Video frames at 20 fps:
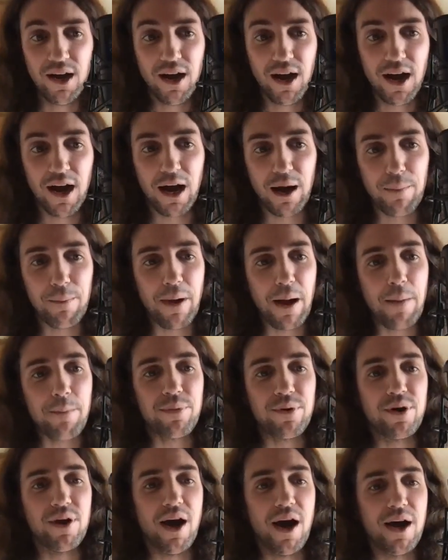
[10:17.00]

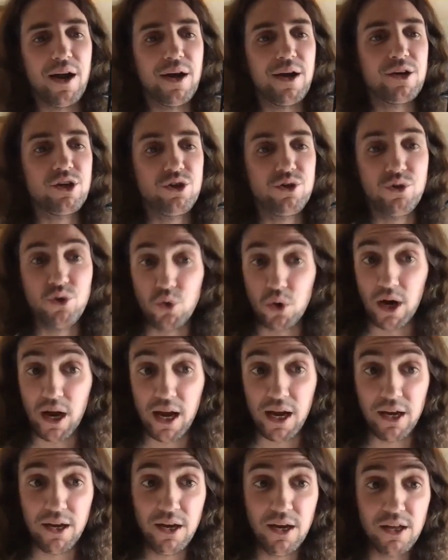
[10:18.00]
Brianna
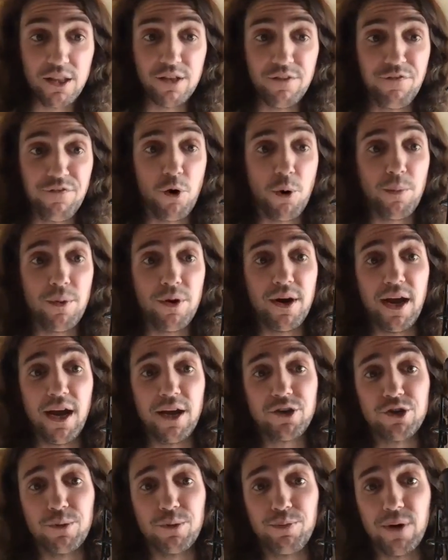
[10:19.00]
Gray, the former
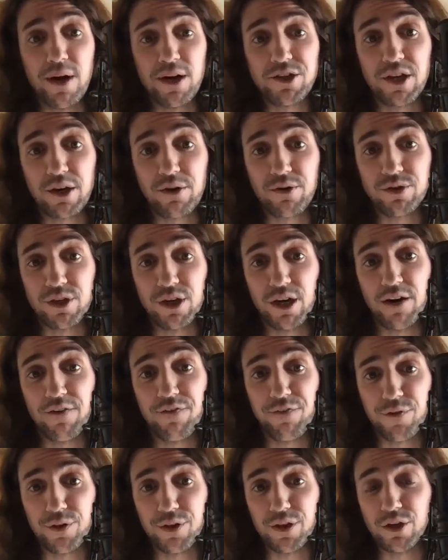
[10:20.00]
National Press Secretary
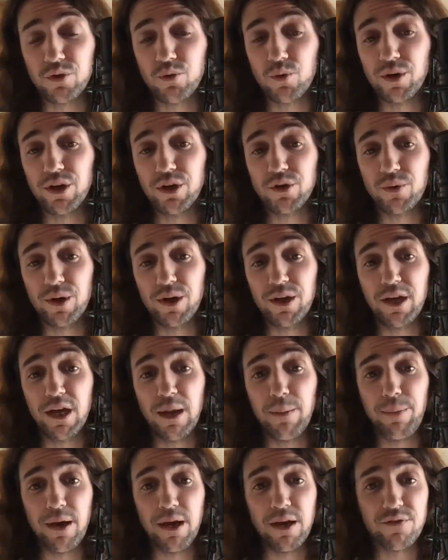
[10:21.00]
for the 2020
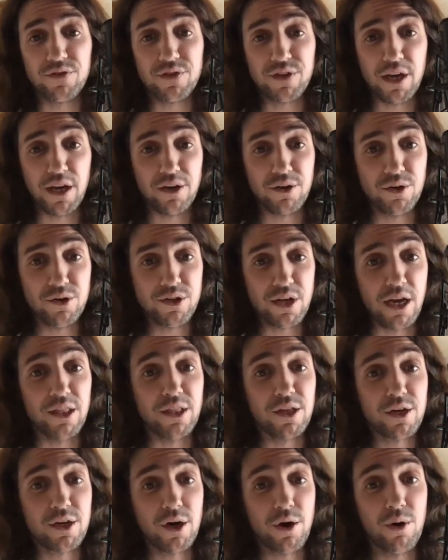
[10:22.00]
campaign of Sanders and
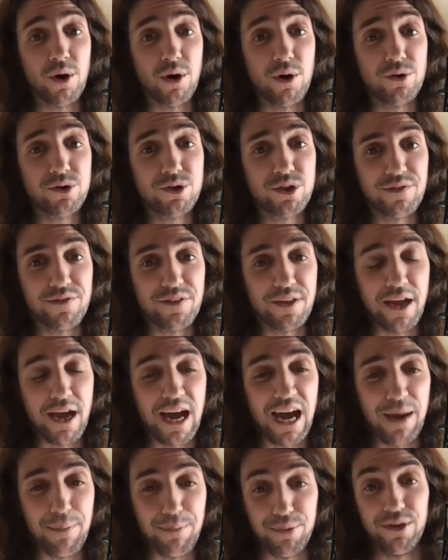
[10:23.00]
the co-host of the
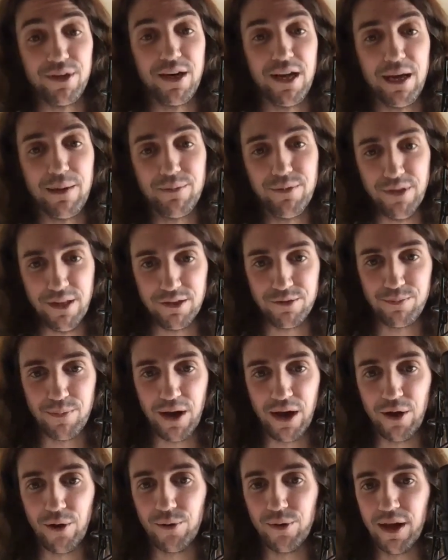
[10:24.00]
aptly named, that's
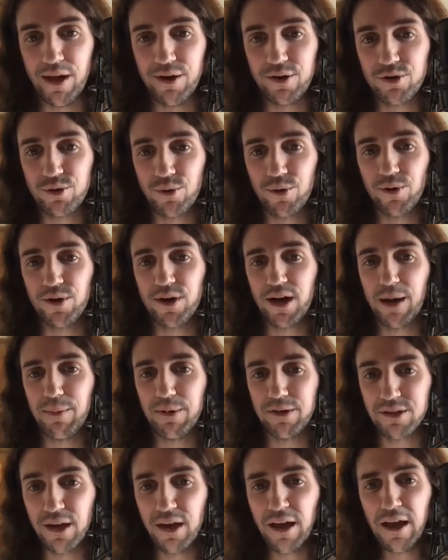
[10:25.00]
my own editorial
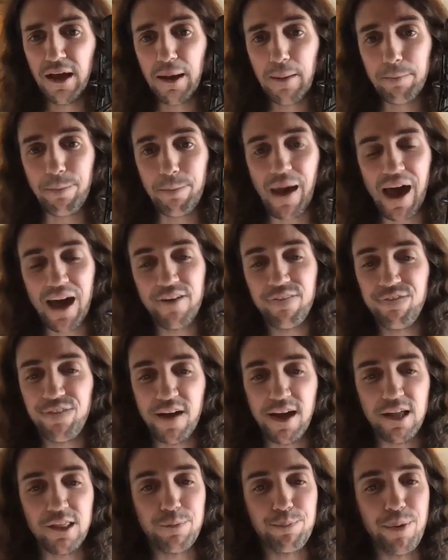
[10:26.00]
comment, Bad
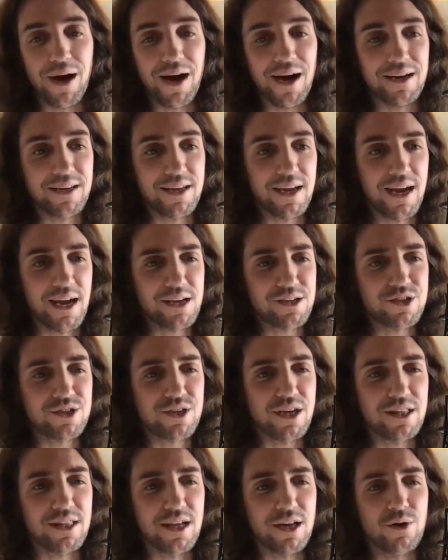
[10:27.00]
Faith podcast,
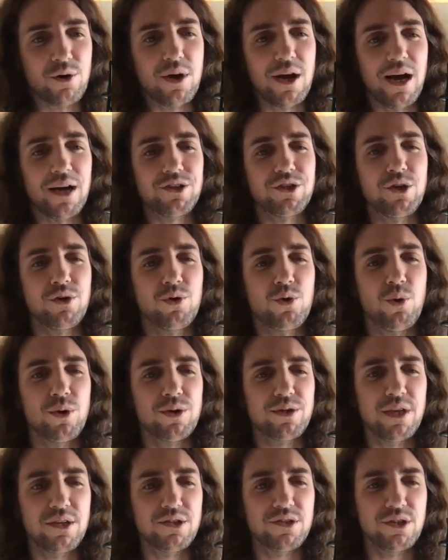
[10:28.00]
said that
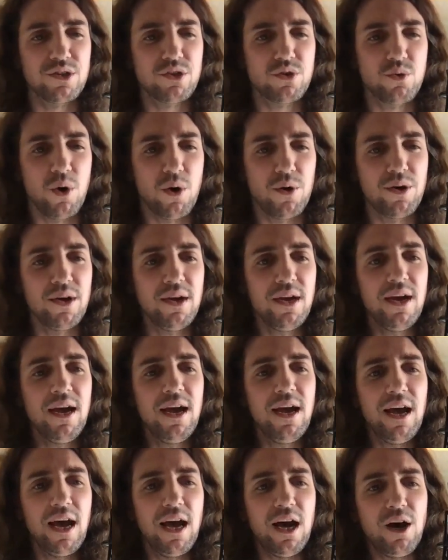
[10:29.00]
Ocasio-Cortez is, quote,
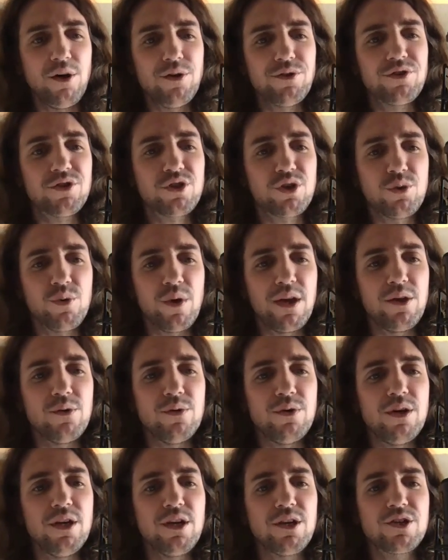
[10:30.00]
held to a
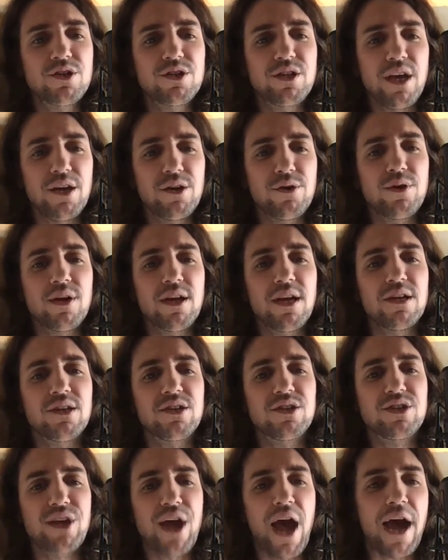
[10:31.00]
unique standard
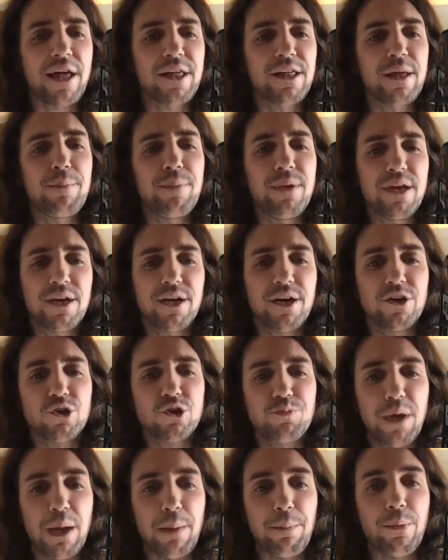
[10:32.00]
exactly because
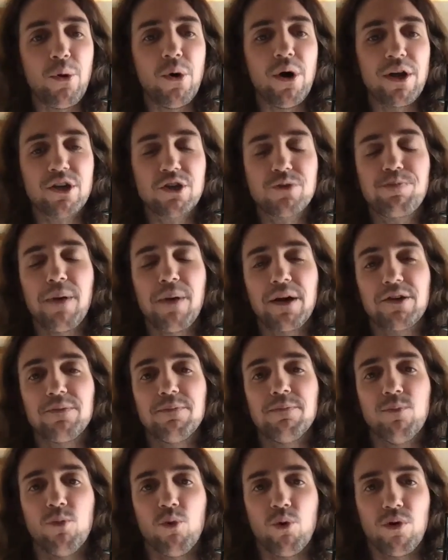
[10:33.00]
people expect
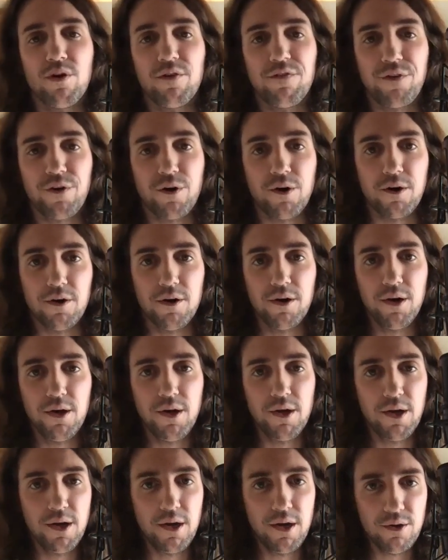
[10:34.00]
more of her,
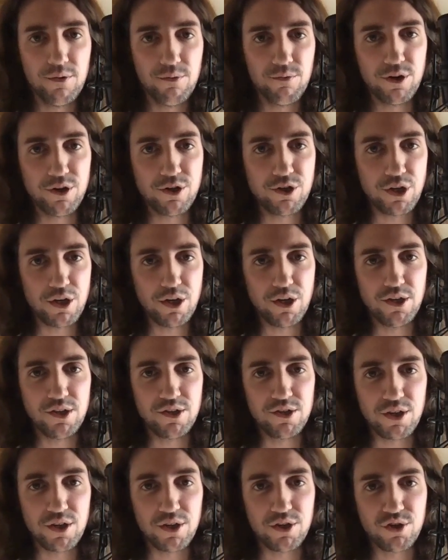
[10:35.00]
which
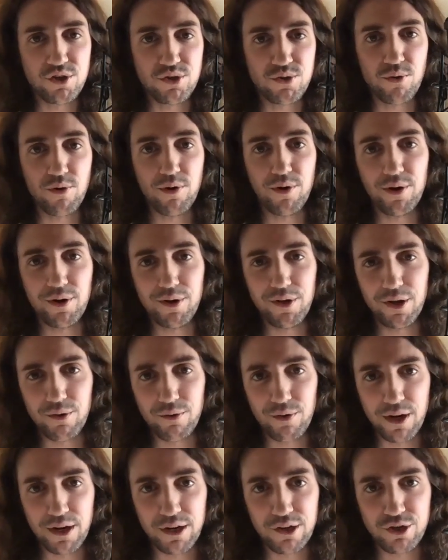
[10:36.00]
is extraordinarily
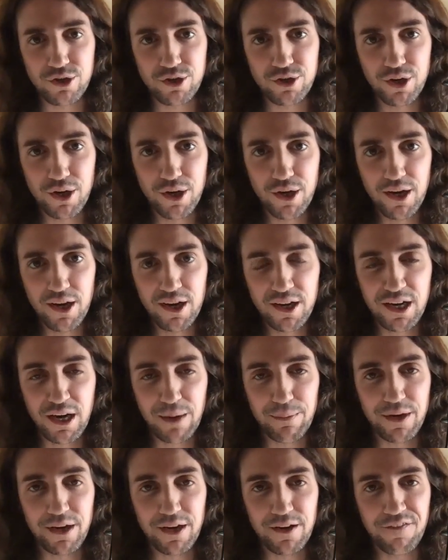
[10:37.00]
rich
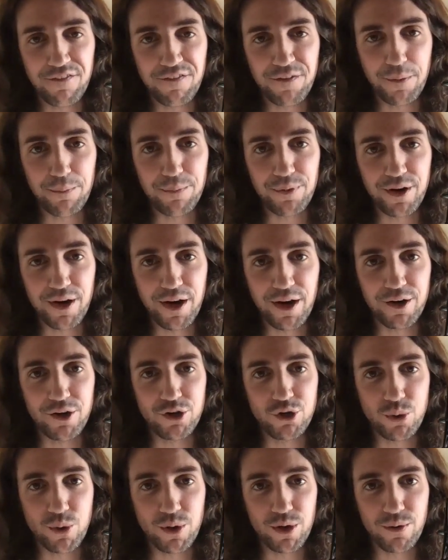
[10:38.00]
coming from Brianna
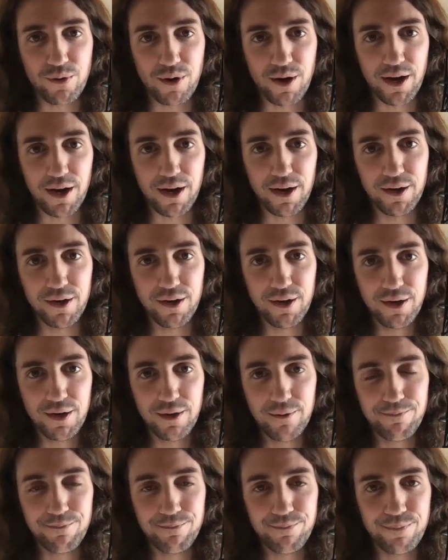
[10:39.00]
Joy Gray.
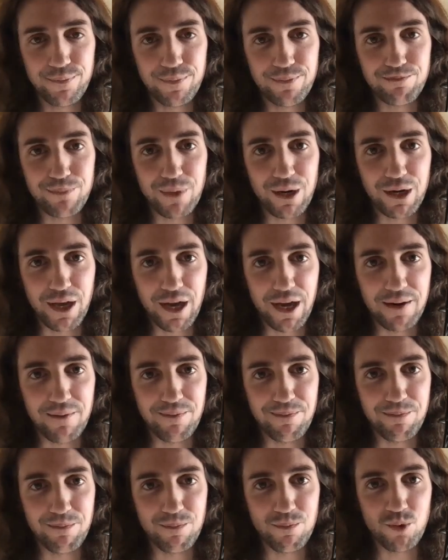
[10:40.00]

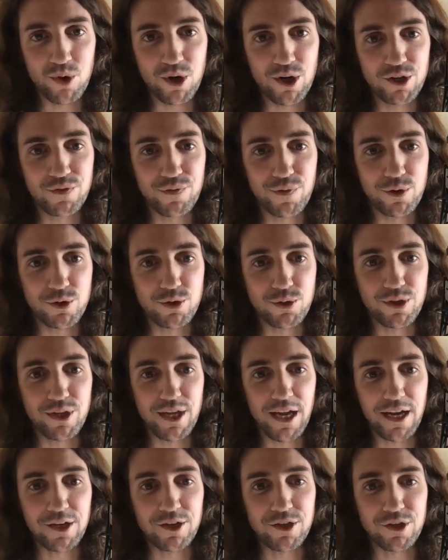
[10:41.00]
Again, where's Virgil
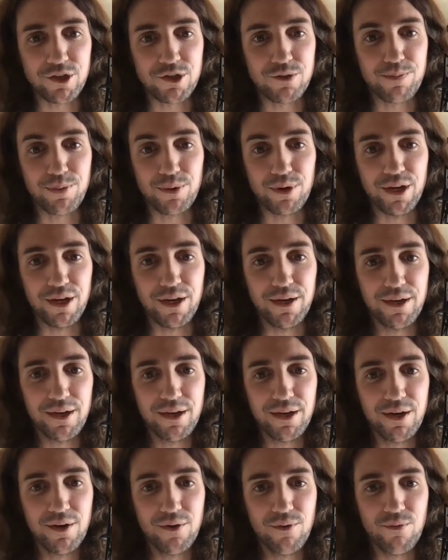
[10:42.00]
Texas, Bree?
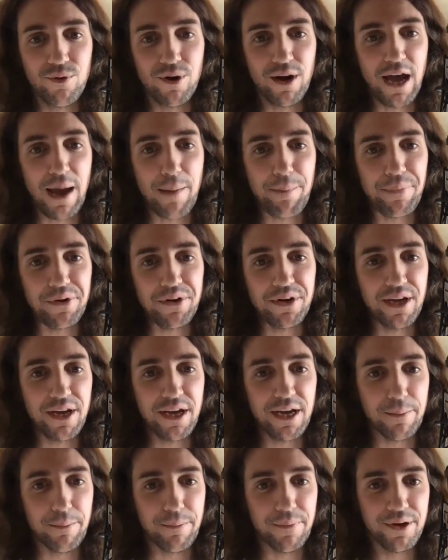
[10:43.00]
What happened to
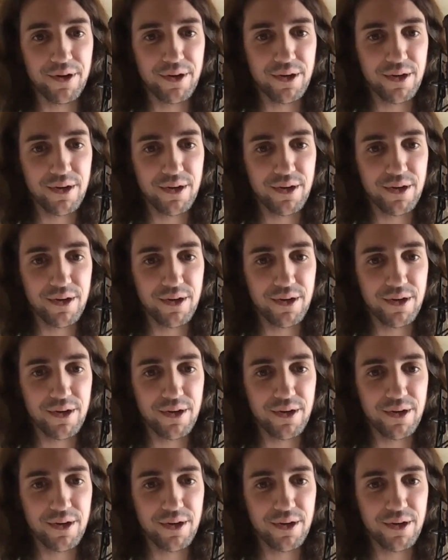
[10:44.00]
him?